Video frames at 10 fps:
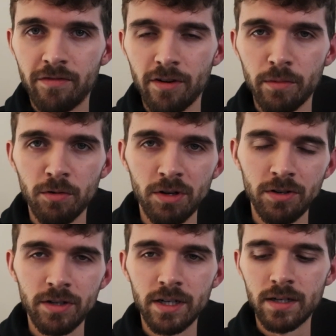from a
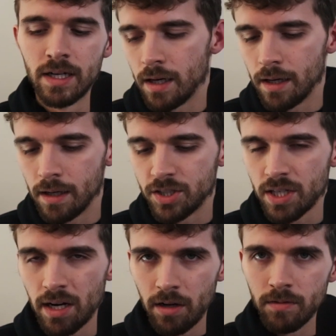recruiter.
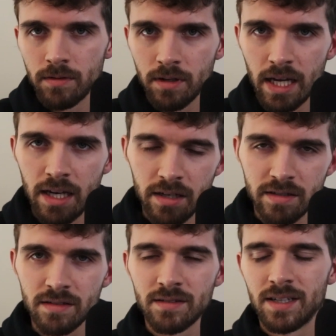Shout out
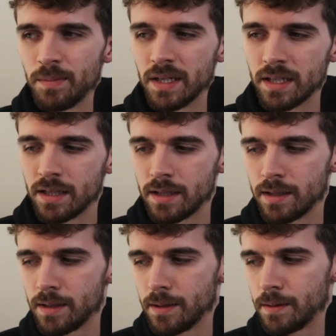Candace. But
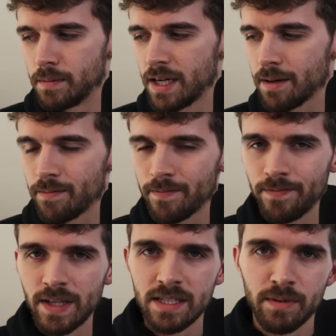yeah,
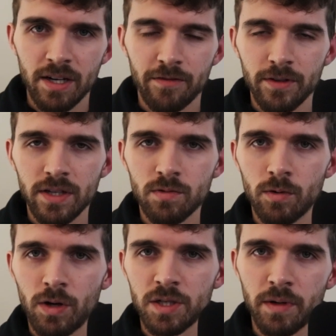that's about it for this
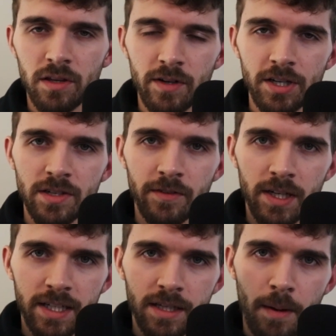one. Watch my other videos if you
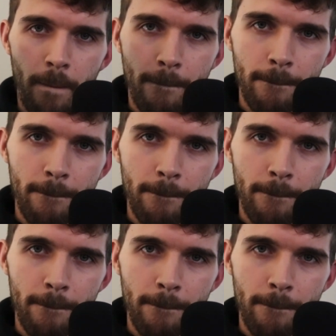liked it.